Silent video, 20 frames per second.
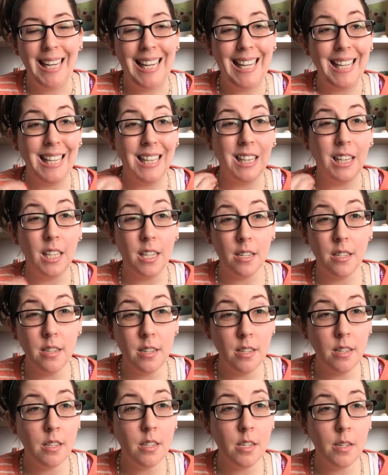He
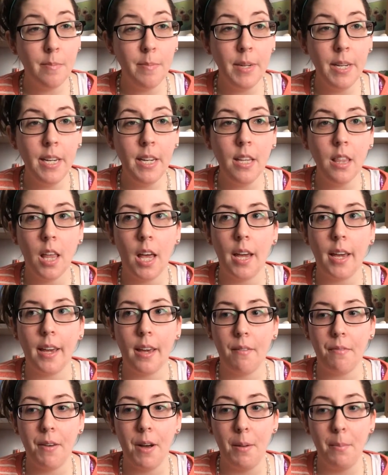listens to me. Like
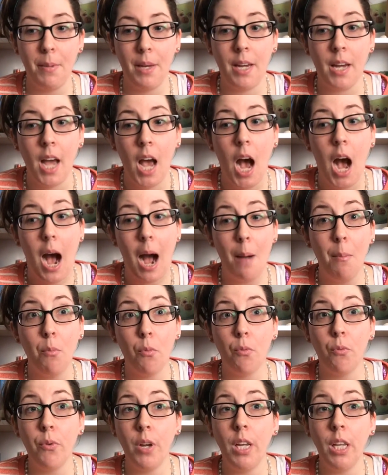if I'm like, I'm
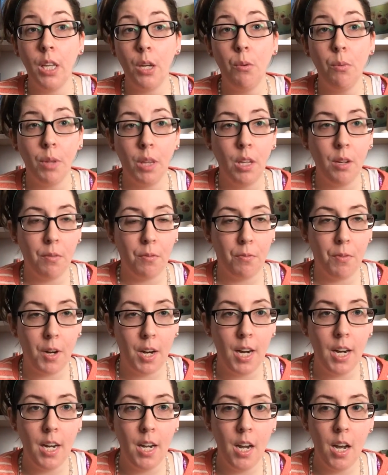really, really
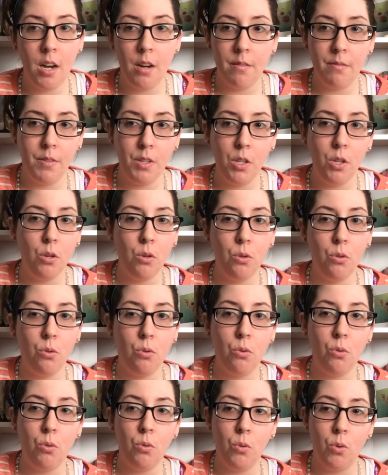afraid of
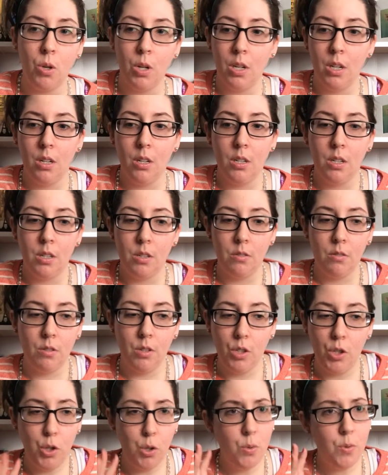you
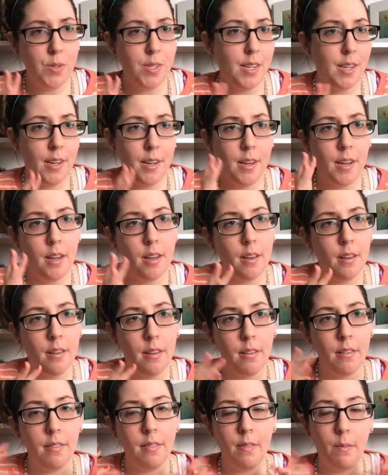using,
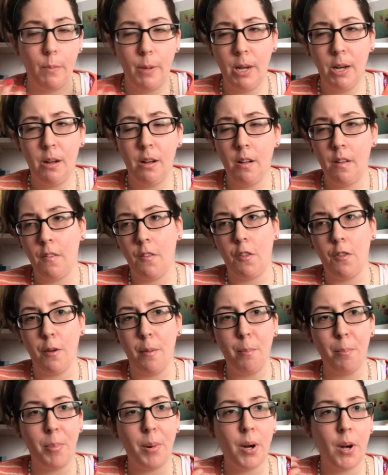we call it the
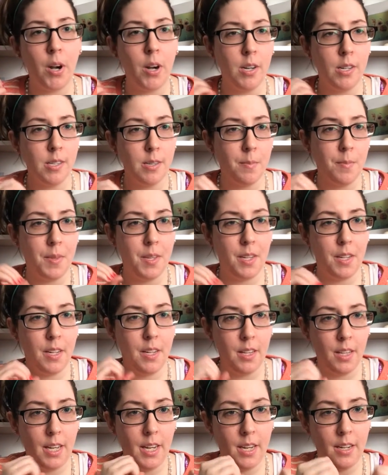thumper. It's something
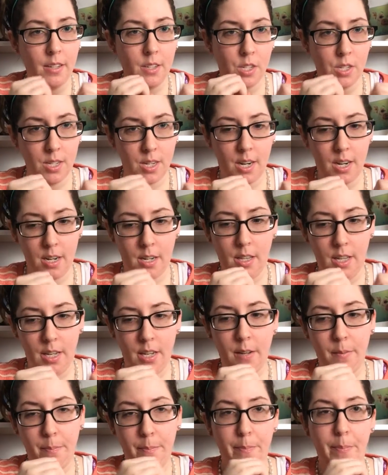that like just kind of
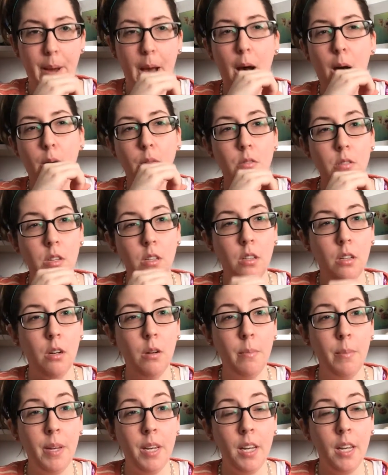like pounds a
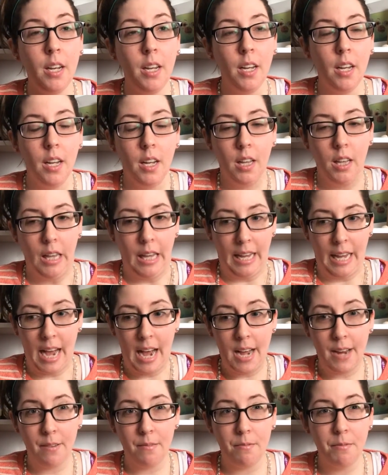little bit.
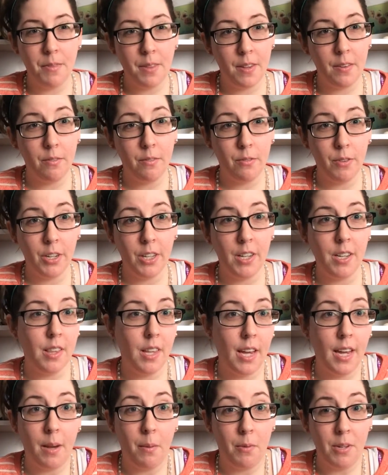Like I really
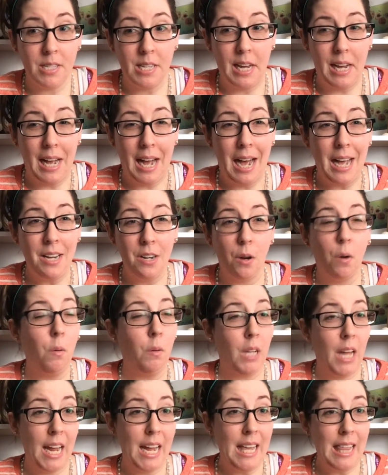like was like, I
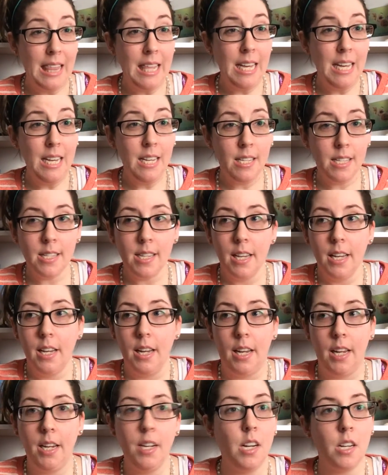don't like this.
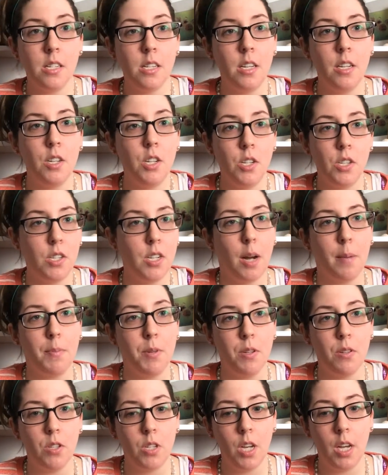It just
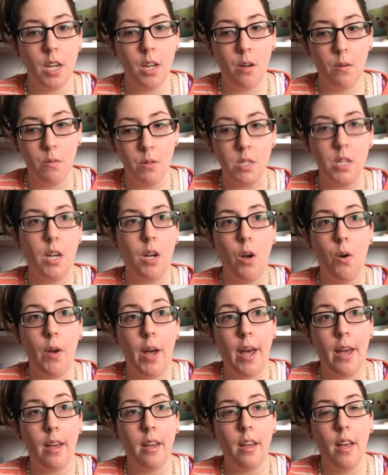stopped using it. And I was like,
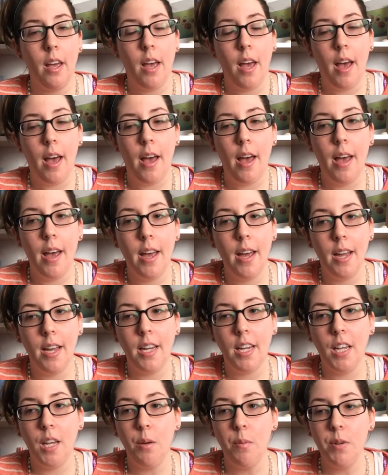okay.
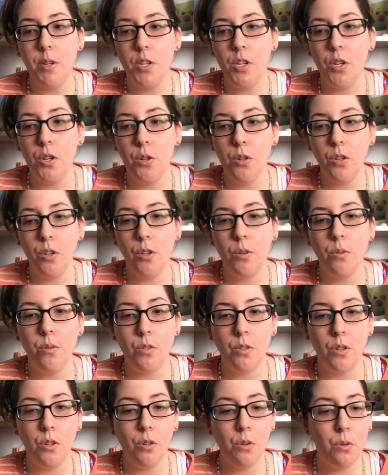And he would
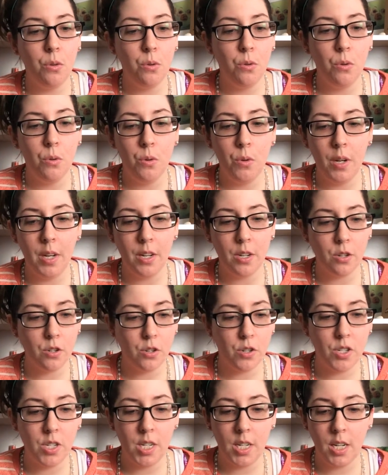use new,
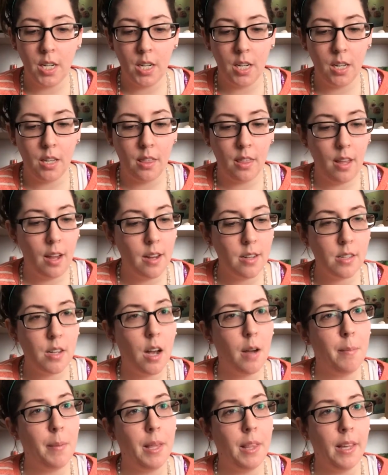interesting things
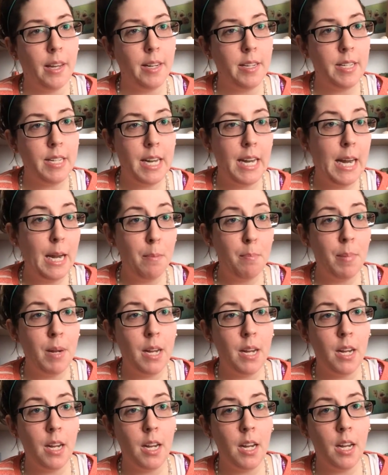on me, like
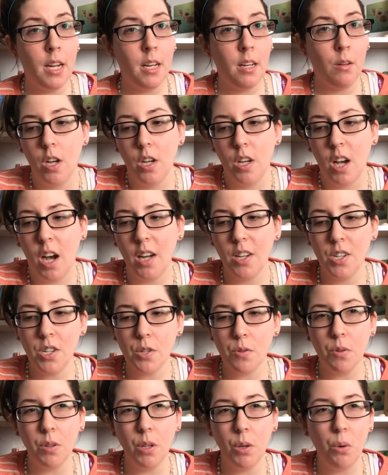taping.
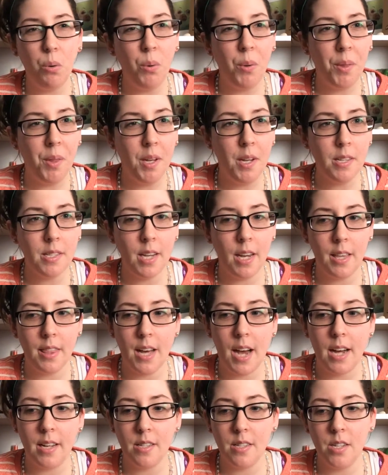Just really cool things like
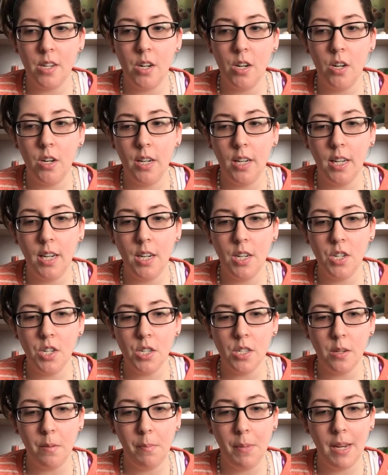that. So he's
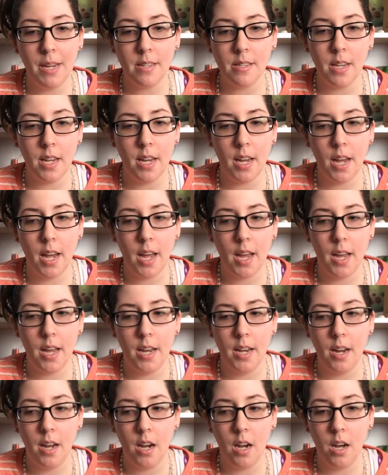just amazing.
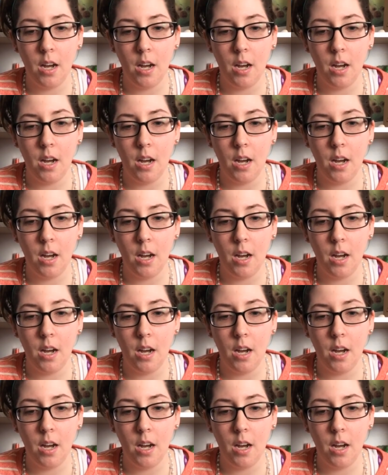And